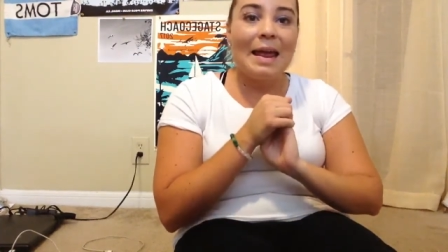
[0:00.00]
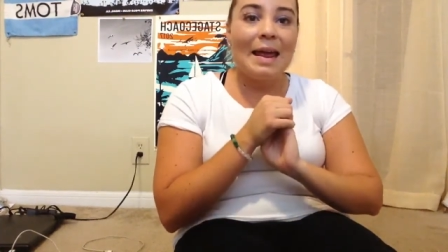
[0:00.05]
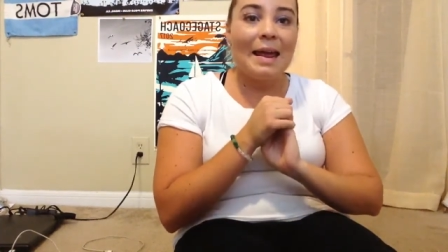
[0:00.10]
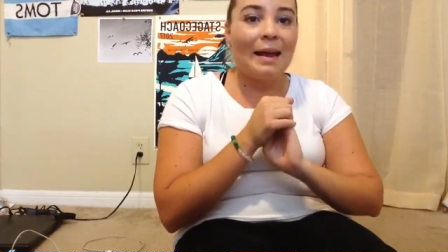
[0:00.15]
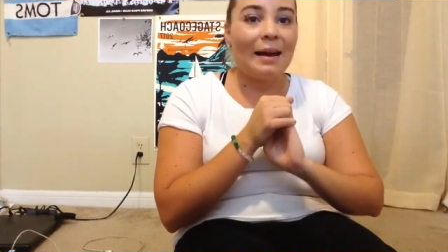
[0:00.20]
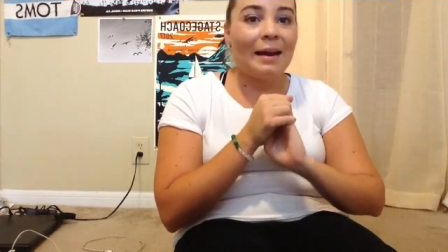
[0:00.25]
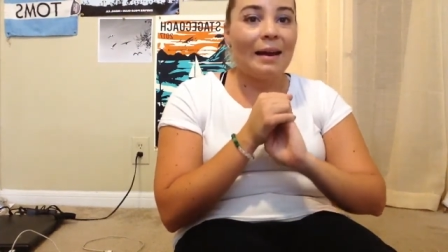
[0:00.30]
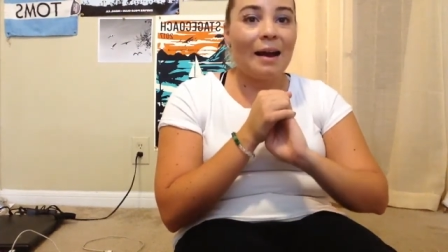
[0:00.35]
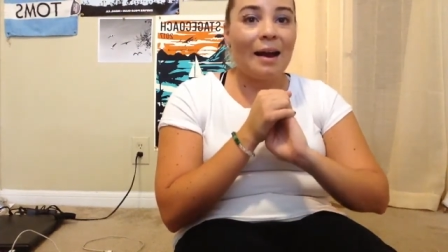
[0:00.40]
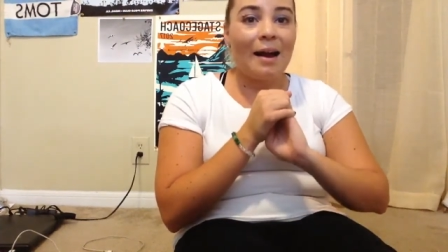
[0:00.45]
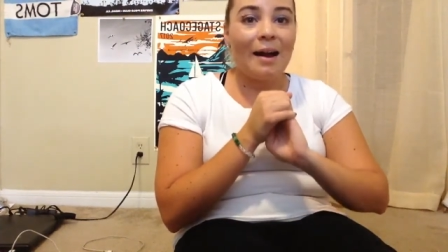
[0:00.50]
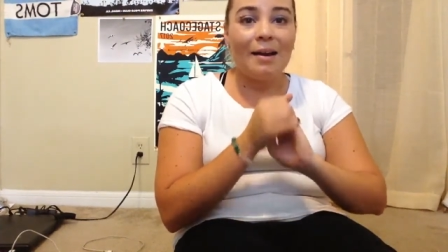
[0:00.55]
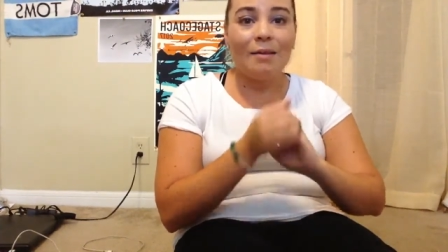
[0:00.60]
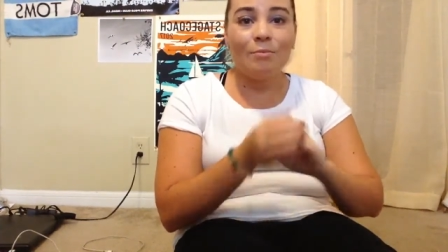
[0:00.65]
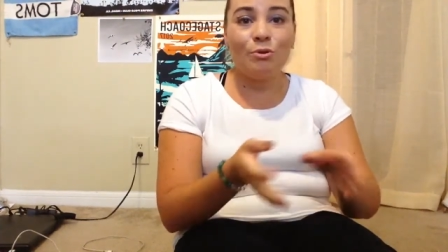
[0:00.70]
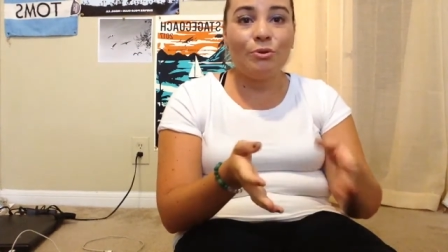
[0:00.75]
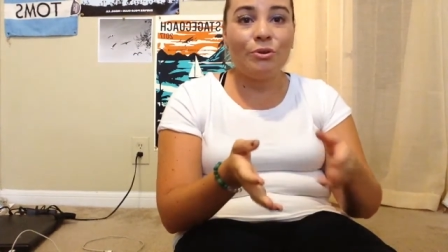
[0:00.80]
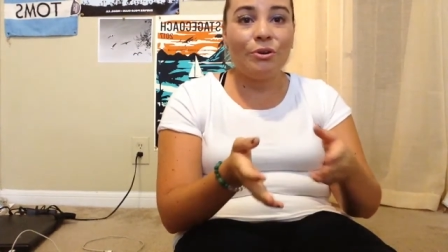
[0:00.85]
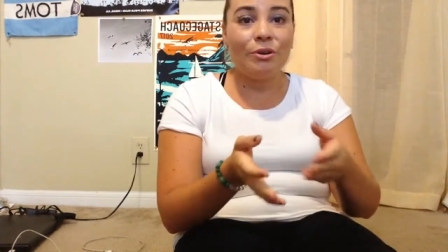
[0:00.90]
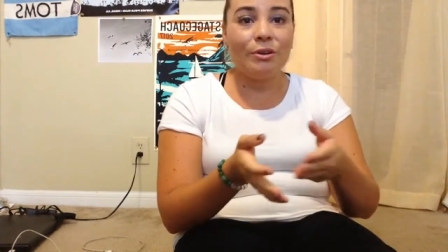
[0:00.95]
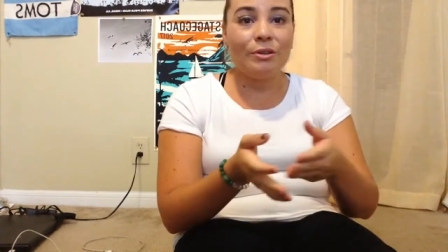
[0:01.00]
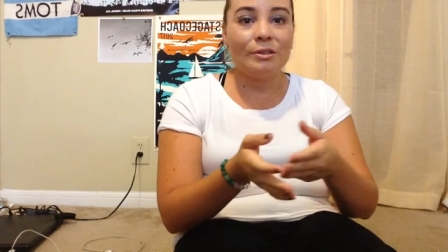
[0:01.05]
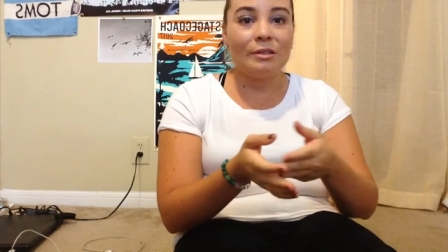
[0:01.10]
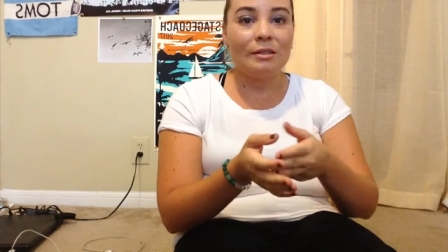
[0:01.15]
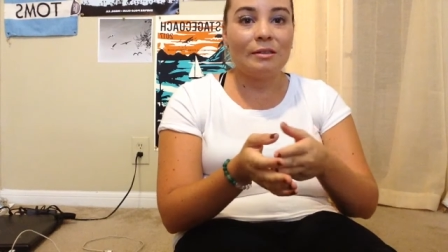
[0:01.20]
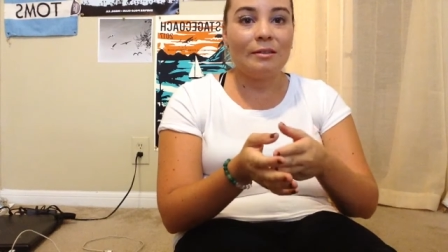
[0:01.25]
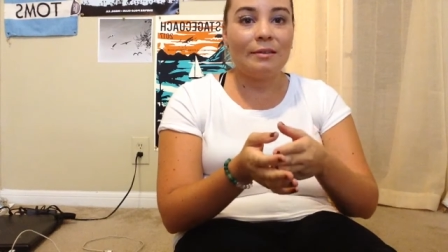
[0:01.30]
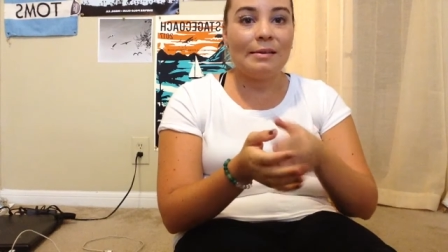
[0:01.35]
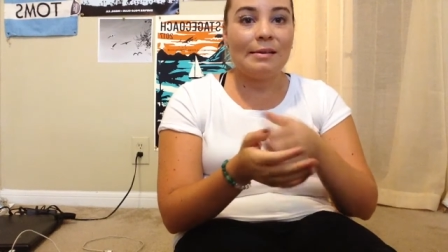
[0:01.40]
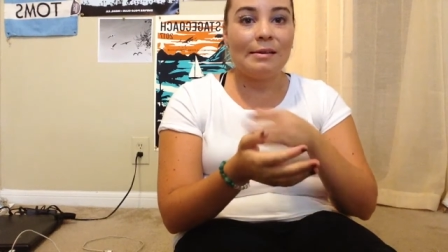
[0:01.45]
And I'm 2 years
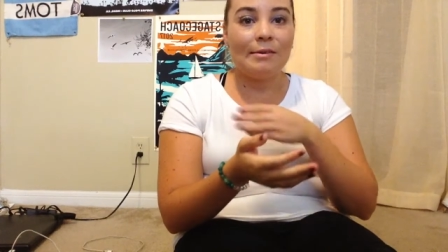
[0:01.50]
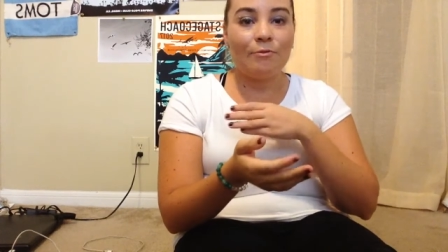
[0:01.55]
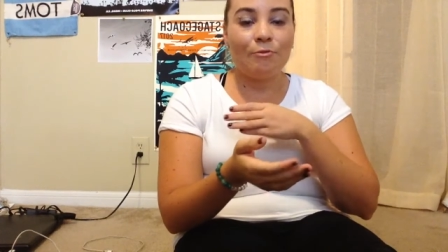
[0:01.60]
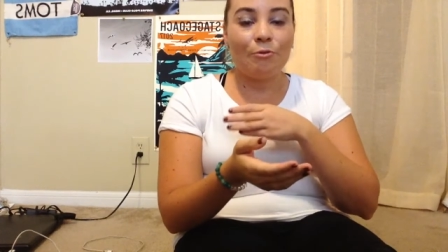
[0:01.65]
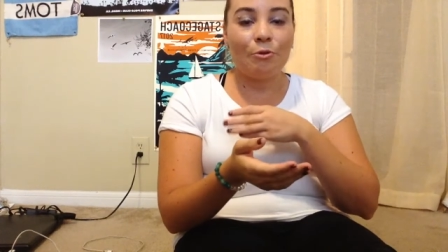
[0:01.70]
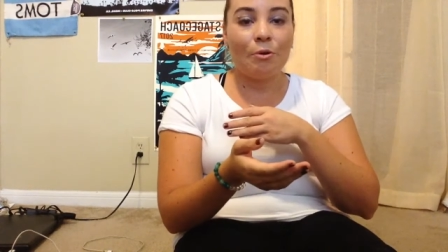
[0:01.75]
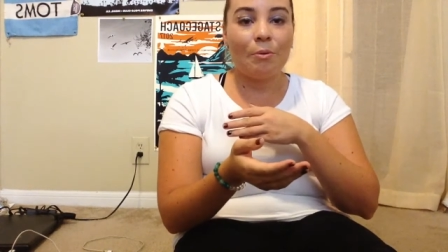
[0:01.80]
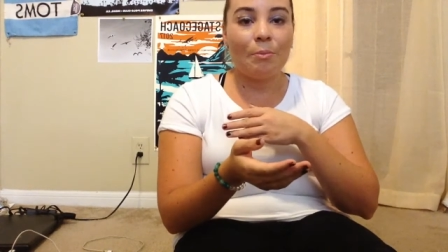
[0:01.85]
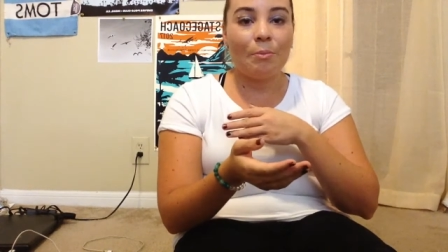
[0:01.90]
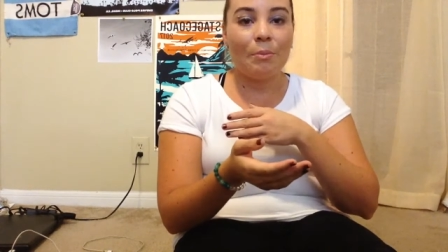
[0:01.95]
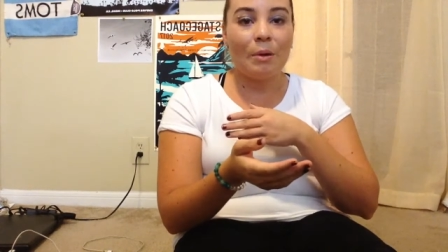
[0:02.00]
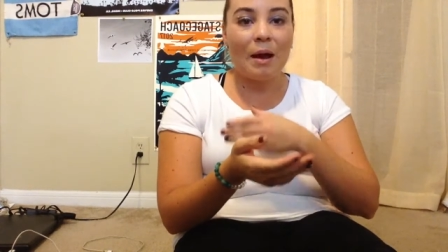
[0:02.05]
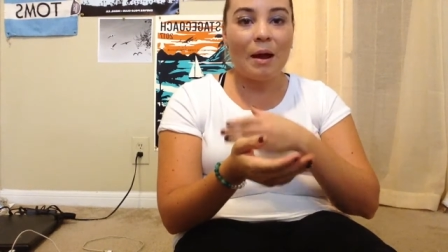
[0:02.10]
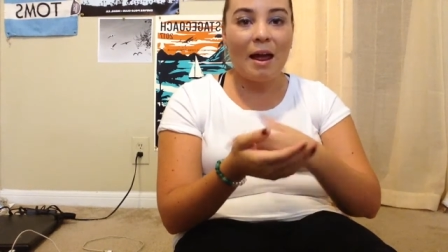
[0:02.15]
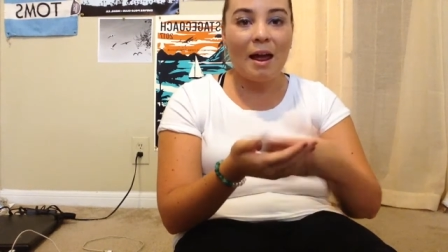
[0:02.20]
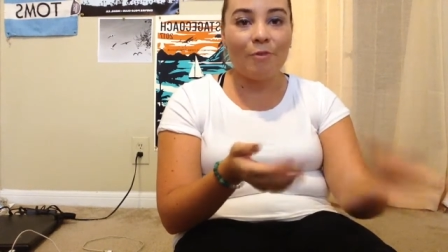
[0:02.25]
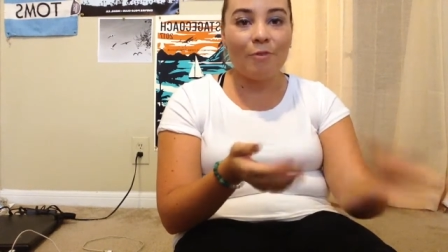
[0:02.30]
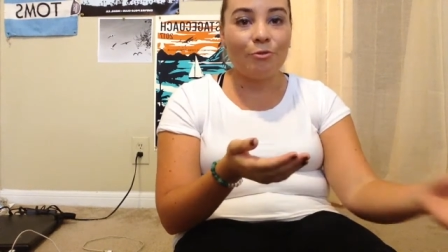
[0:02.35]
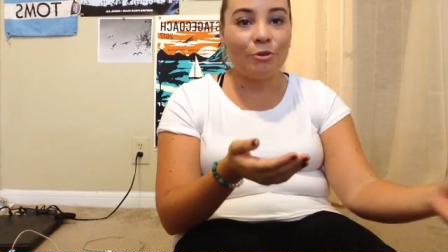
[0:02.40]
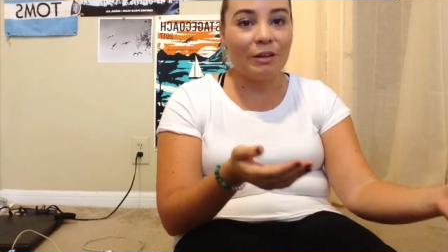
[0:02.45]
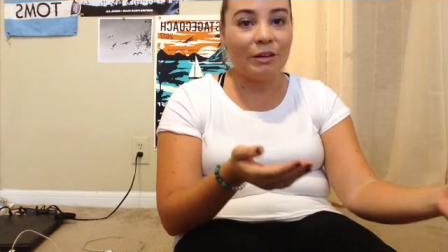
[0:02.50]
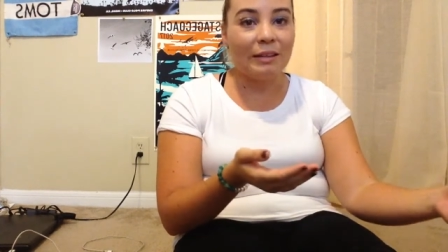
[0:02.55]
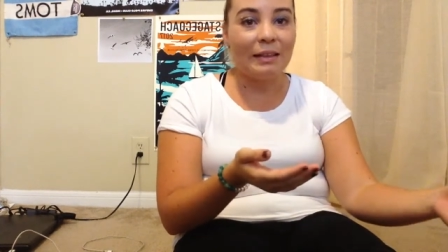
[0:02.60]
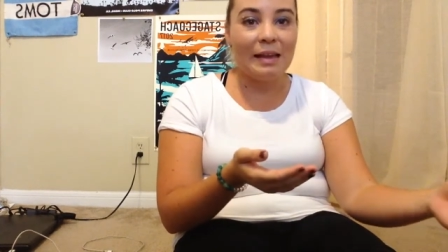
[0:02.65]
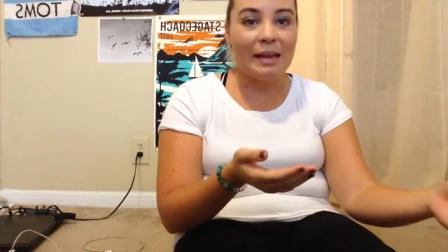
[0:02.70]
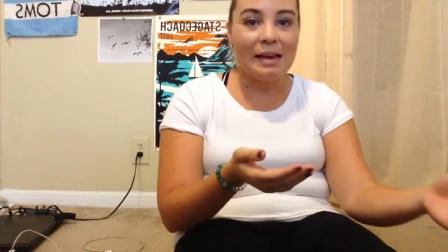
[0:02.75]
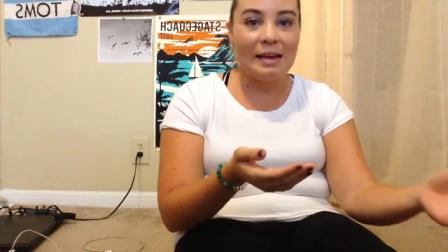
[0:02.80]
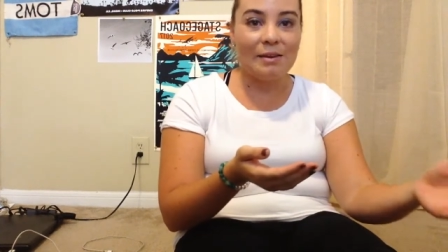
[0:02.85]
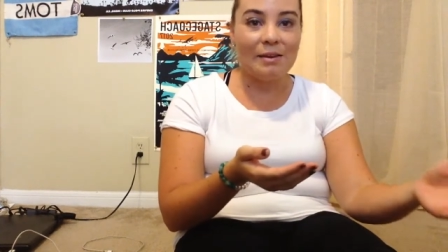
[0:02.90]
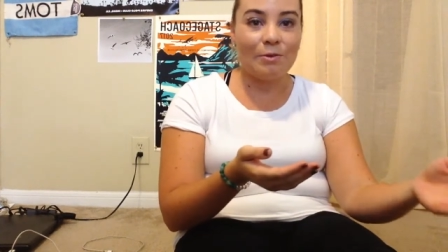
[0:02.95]
clean from
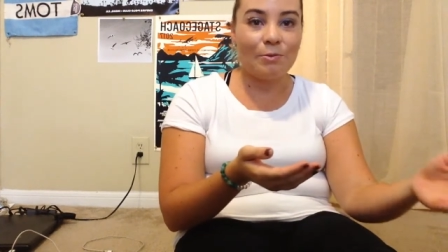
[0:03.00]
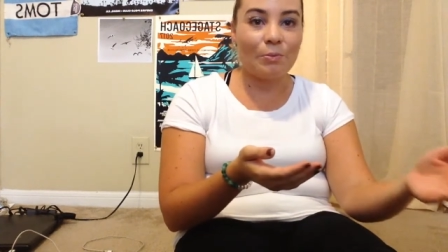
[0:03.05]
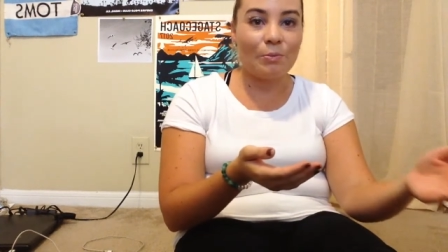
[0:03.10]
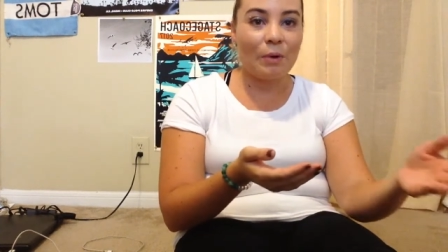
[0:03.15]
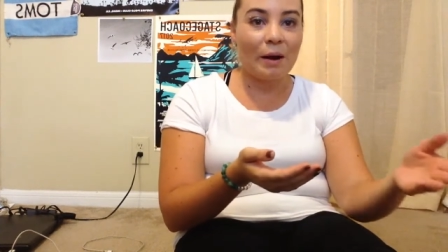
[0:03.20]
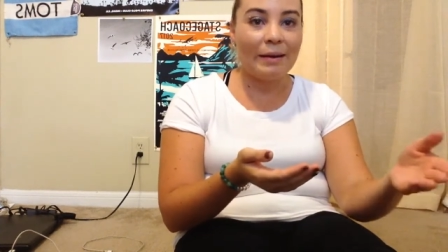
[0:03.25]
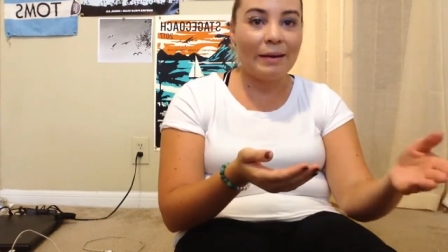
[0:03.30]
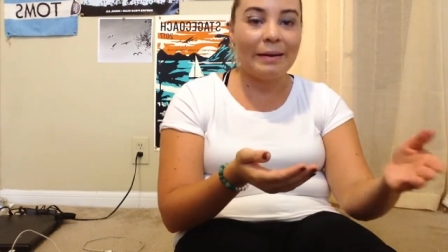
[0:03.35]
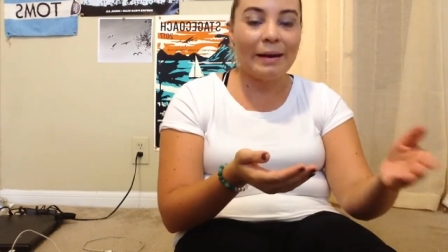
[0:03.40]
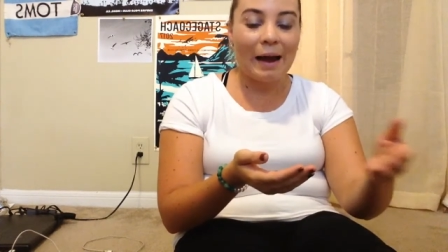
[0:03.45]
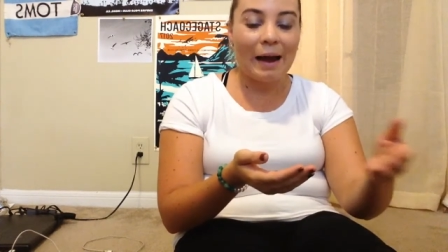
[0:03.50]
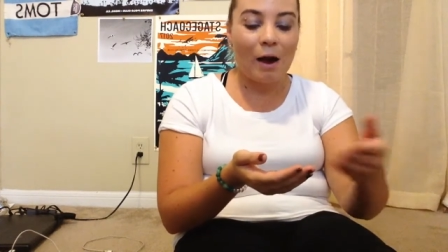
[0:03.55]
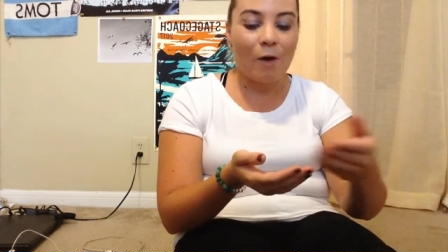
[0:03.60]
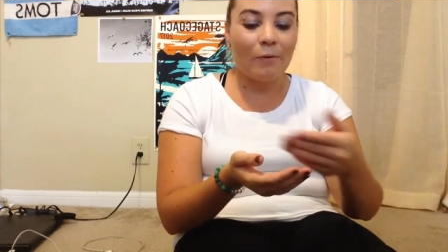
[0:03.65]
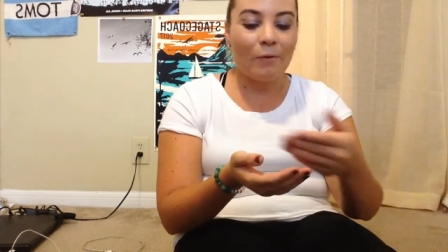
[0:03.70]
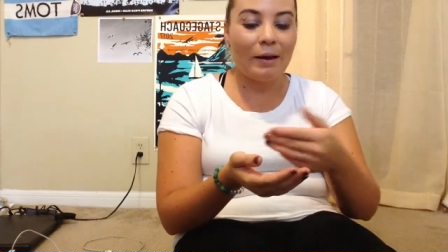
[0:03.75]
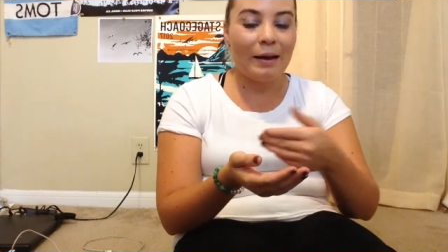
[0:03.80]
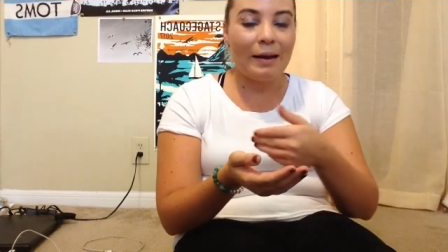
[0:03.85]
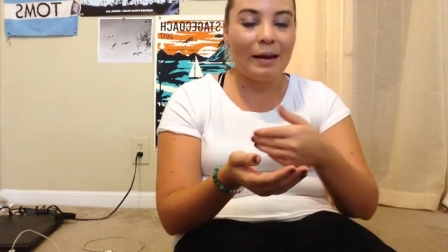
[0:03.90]
everything right now,